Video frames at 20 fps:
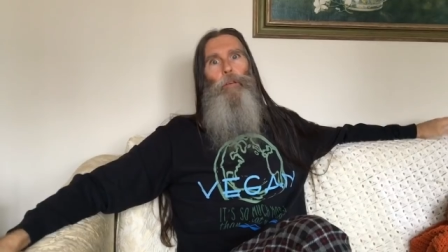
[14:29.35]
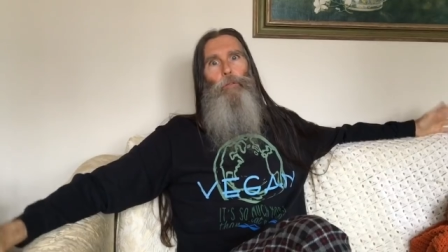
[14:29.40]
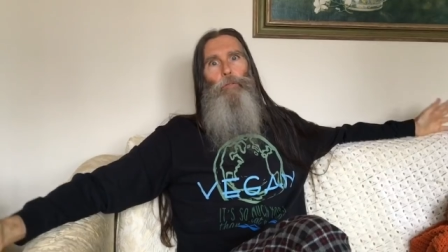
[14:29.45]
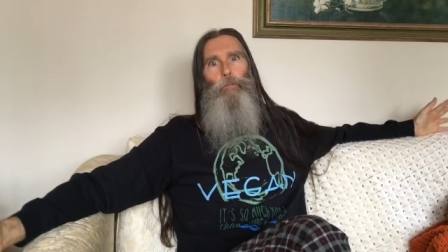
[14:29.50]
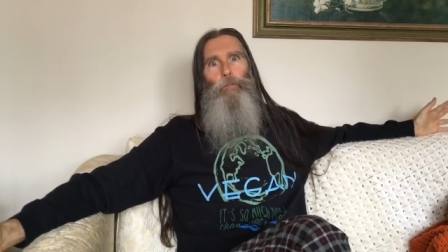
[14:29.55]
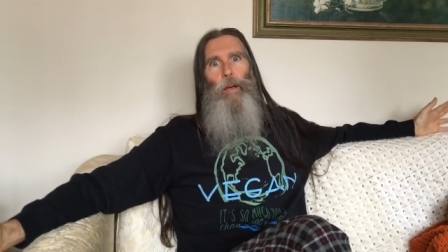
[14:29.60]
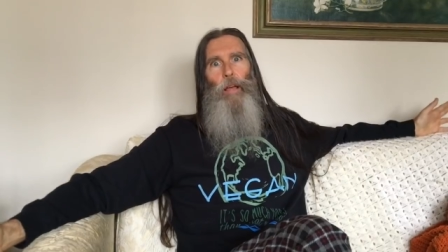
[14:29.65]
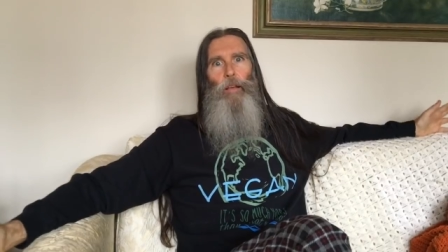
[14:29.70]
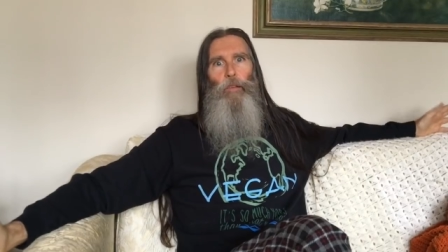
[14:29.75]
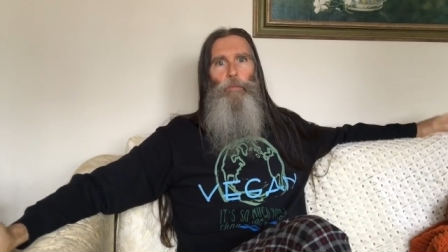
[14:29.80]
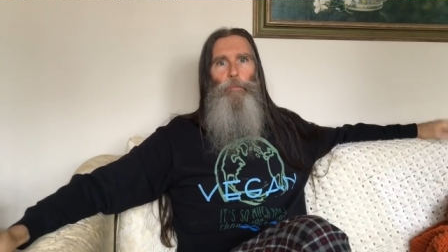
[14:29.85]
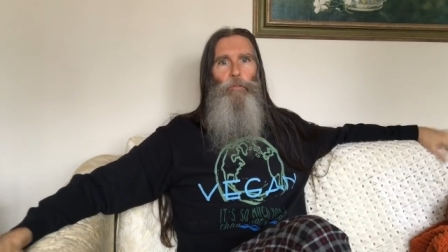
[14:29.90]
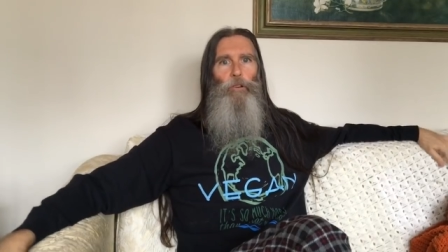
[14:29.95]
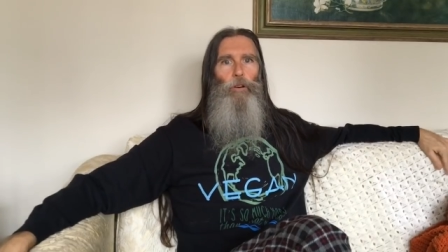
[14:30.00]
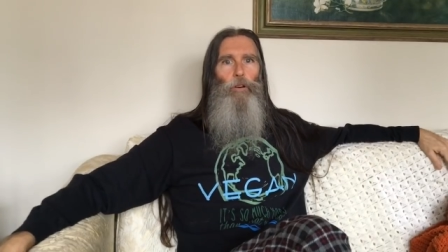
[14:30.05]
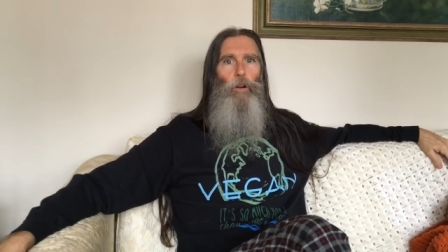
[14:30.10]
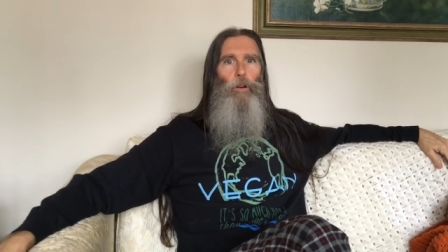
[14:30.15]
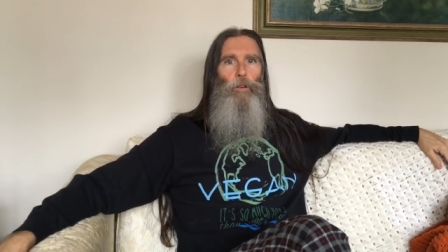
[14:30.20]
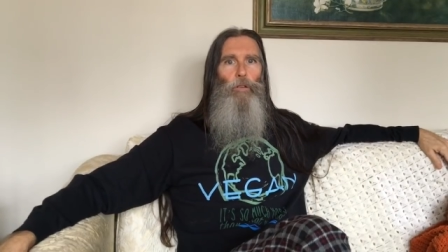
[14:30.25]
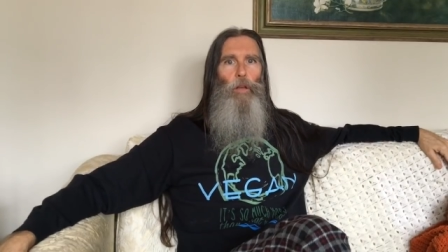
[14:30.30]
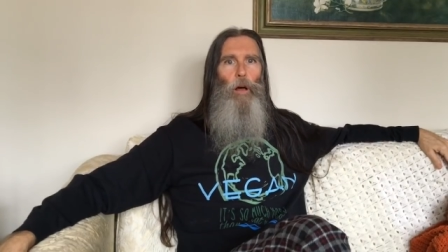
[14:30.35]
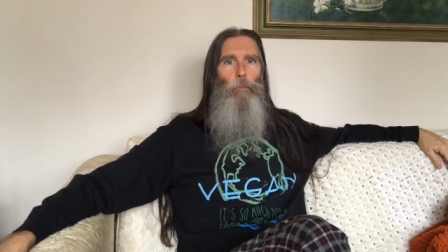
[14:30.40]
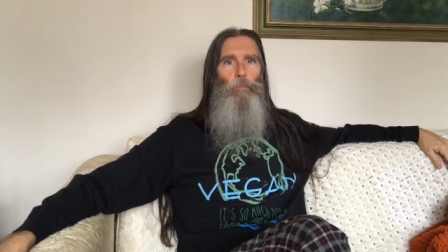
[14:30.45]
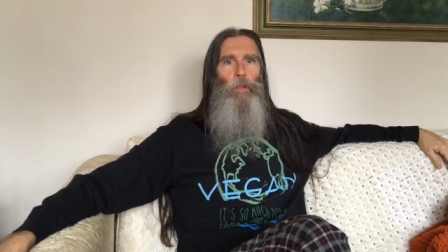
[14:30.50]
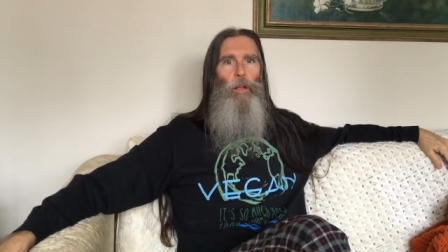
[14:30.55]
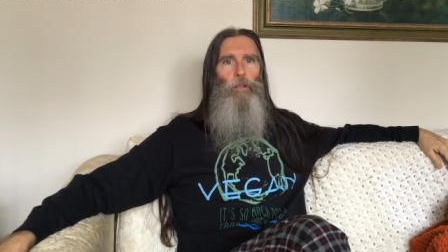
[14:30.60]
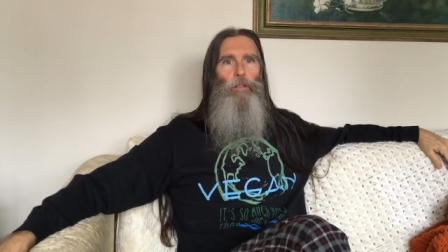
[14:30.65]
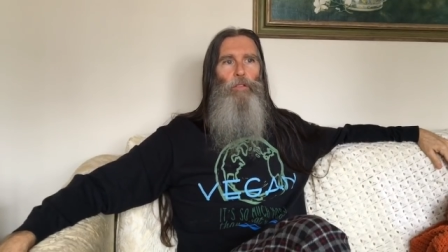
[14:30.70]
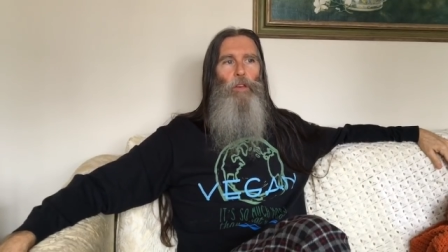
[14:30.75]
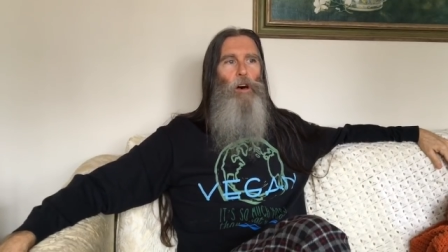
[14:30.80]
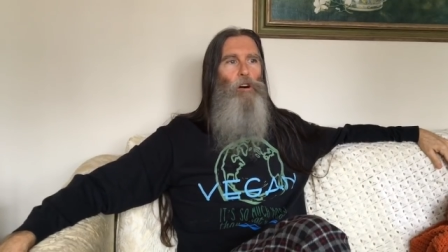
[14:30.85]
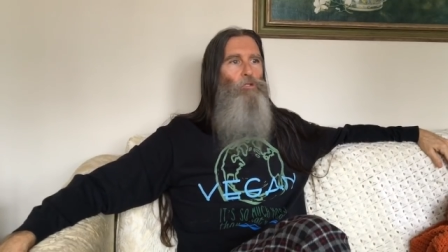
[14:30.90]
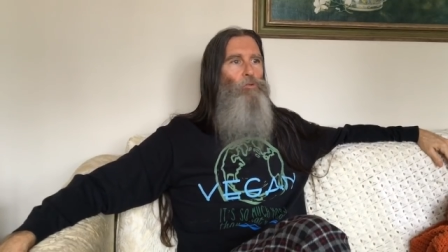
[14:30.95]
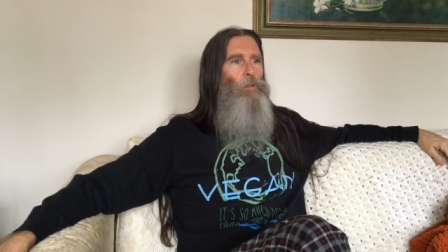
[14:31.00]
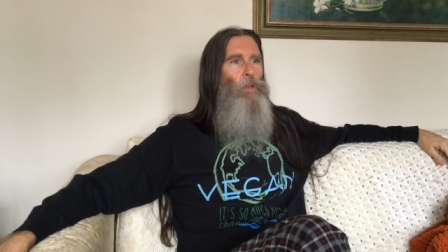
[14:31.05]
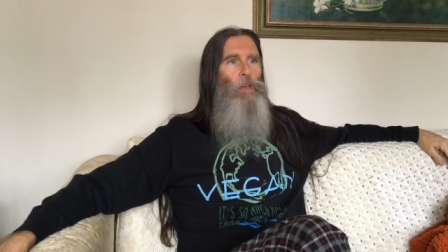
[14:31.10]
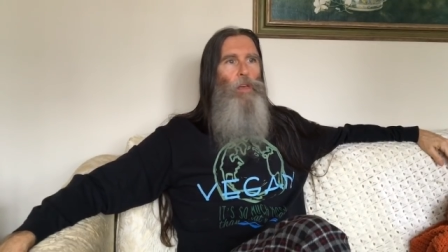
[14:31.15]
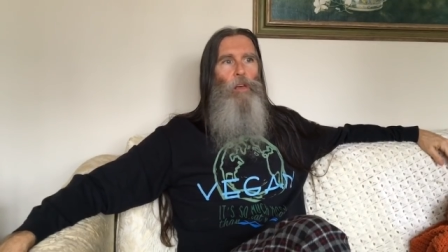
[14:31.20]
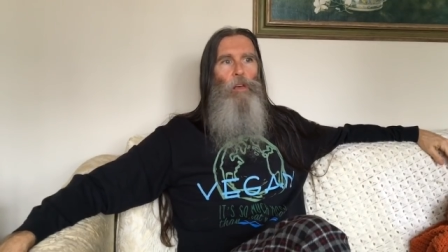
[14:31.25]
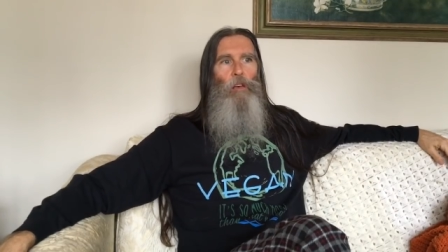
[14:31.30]
on Facebook or something. So,
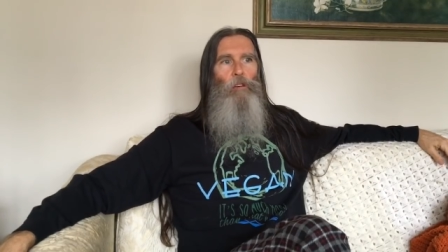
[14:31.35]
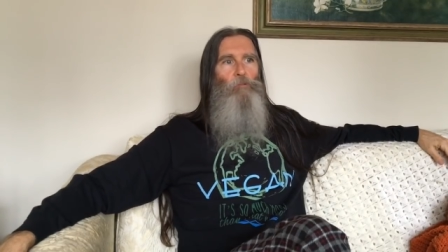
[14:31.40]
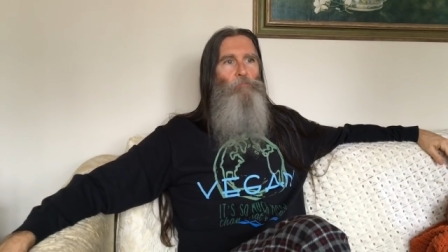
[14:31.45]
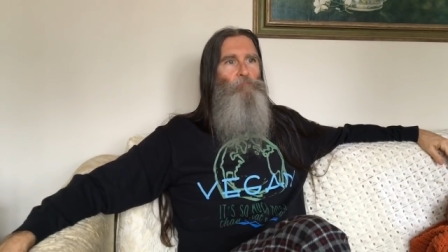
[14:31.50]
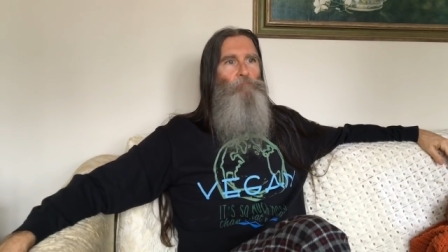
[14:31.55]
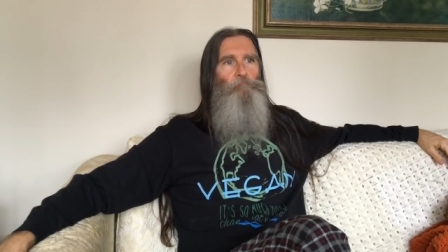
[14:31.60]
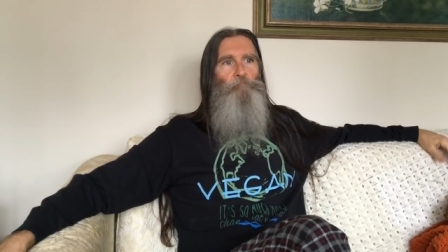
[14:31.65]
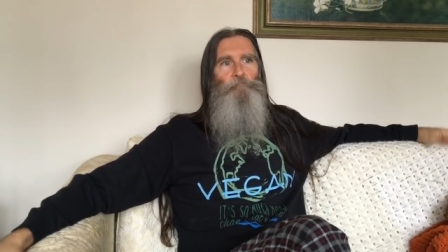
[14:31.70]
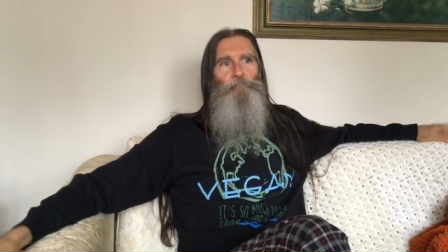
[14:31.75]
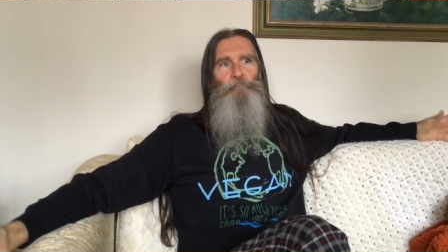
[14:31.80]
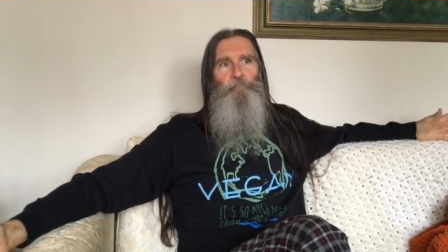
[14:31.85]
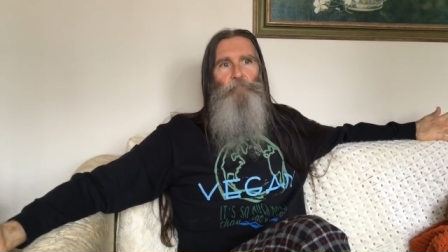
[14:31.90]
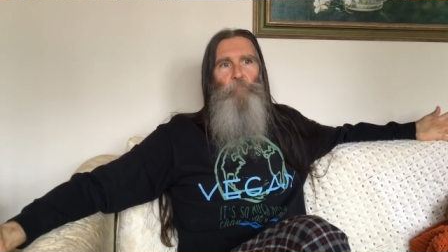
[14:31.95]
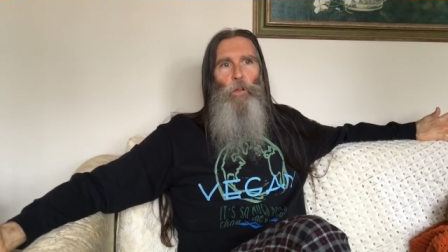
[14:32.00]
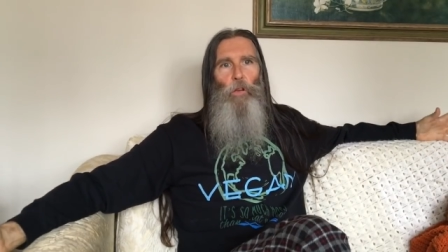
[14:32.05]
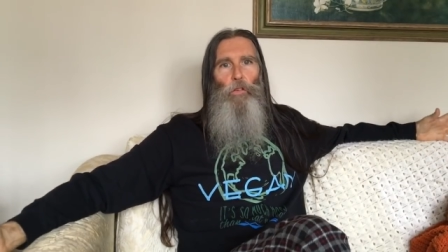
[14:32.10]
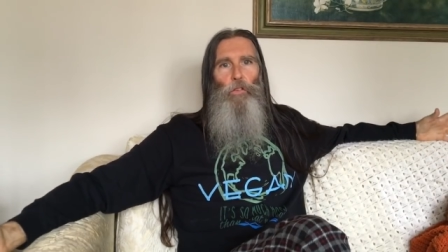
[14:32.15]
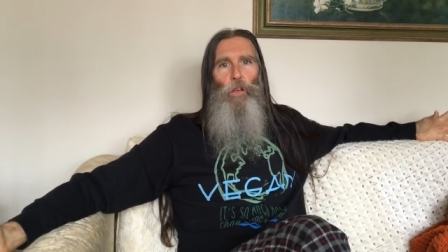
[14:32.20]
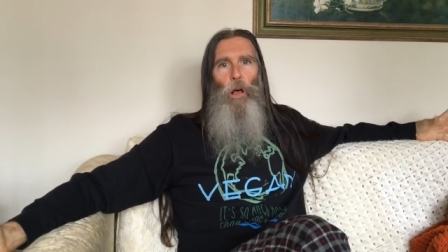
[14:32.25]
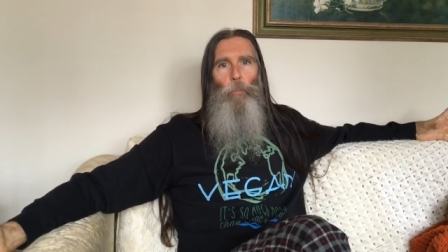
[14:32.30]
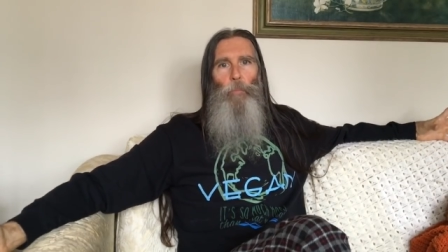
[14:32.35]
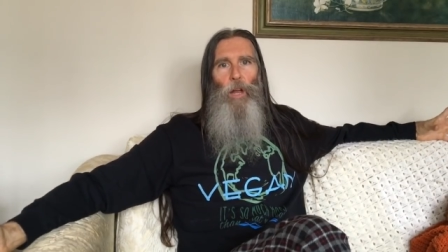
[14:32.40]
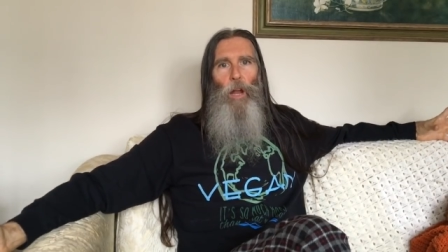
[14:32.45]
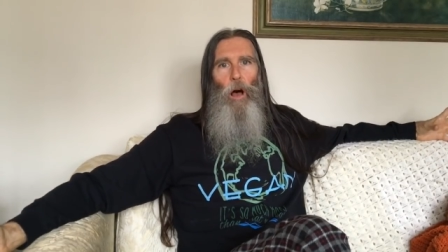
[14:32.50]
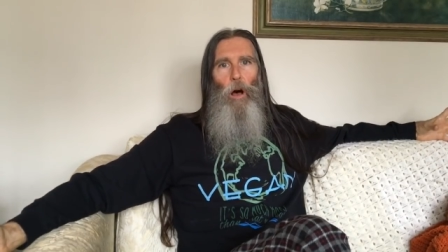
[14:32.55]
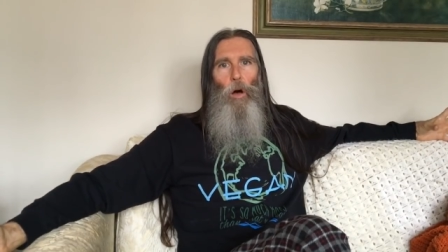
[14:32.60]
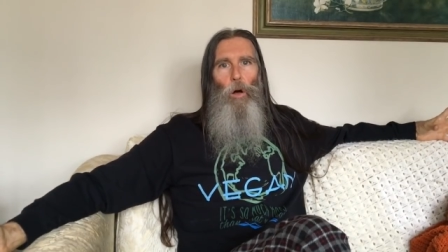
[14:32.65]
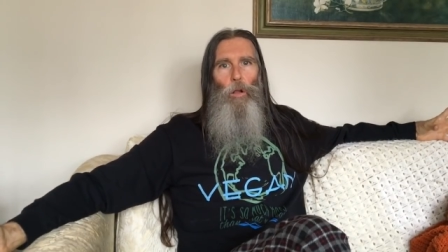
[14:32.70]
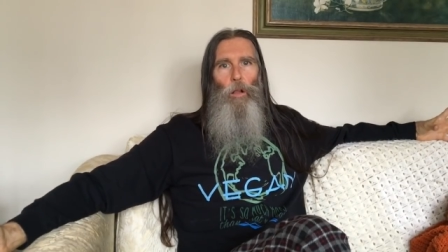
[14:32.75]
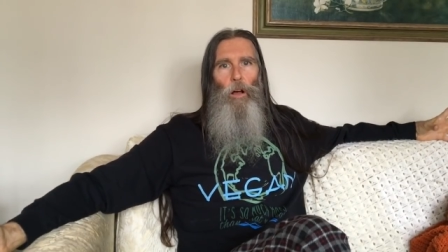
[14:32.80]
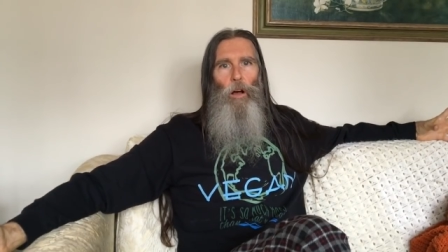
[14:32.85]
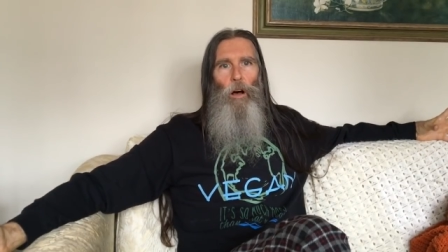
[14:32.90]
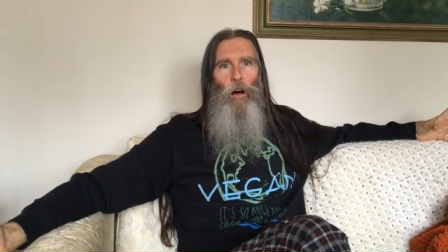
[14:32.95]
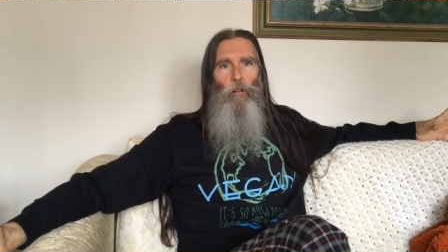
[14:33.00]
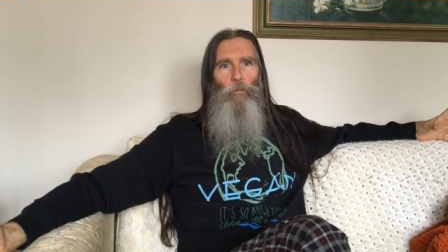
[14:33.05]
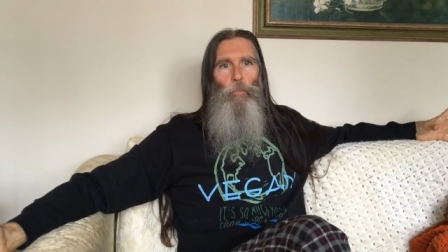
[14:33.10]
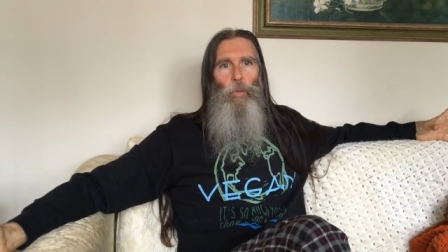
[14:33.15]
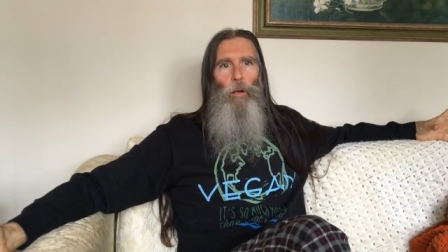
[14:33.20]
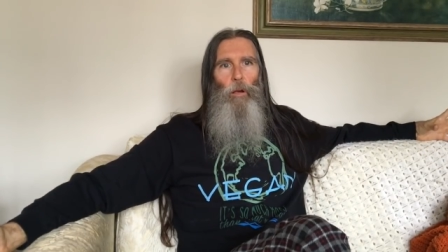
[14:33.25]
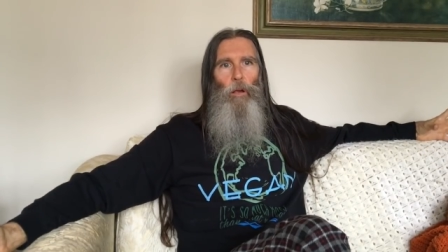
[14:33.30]
to sum it all
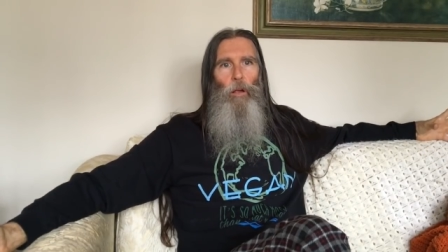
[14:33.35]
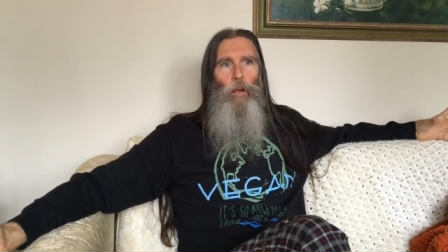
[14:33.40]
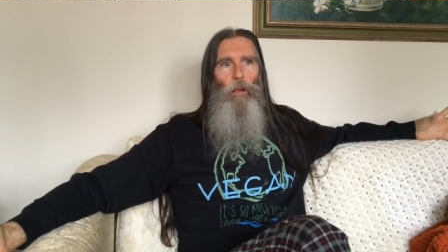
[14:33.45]
up,